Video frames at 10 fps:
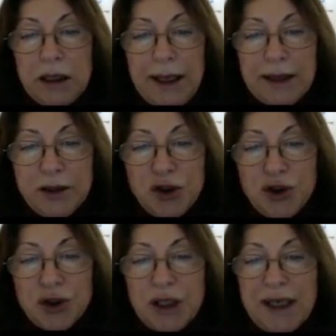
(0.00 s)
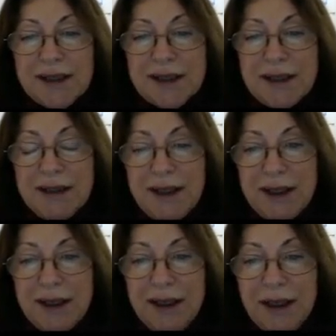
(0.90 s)
energy as
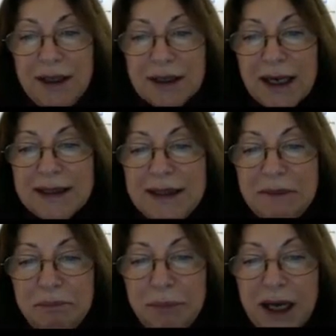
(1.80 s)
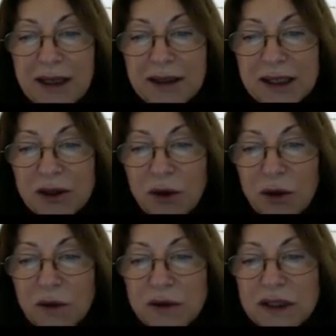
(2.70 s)
the heat depends
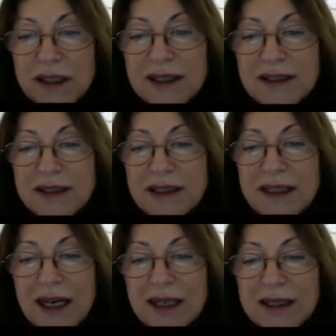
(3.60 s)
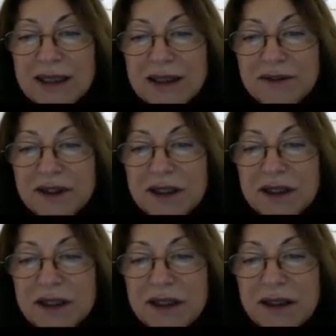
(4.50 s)
on
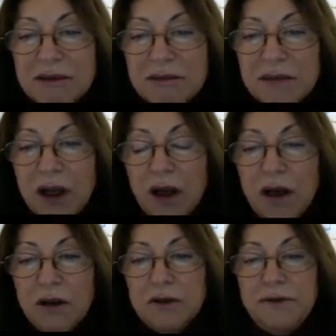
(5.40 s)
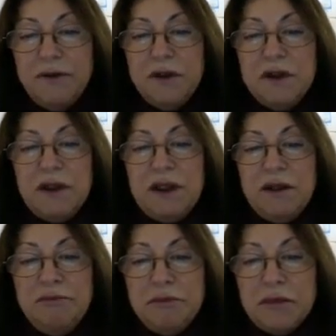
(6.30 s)
conductivity of
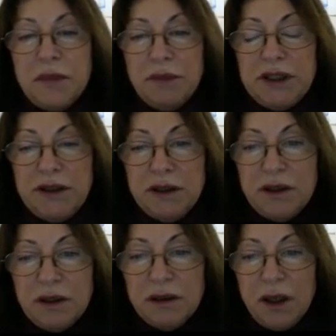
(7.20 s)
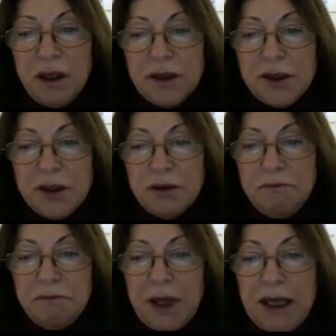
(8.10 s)
the material,
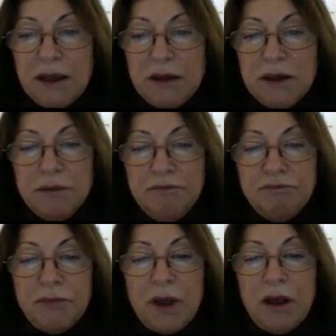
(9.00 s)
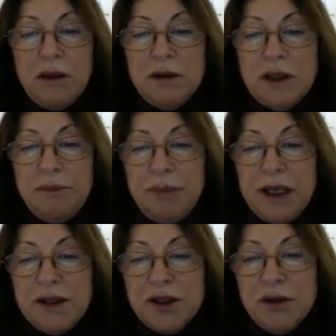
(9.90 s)
so and
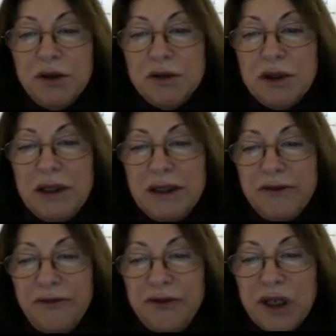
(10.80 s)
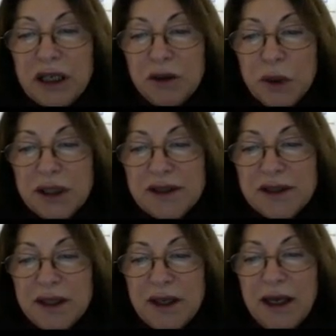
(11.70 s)
depends on the
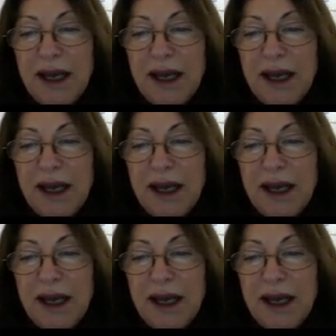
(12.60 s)
frequency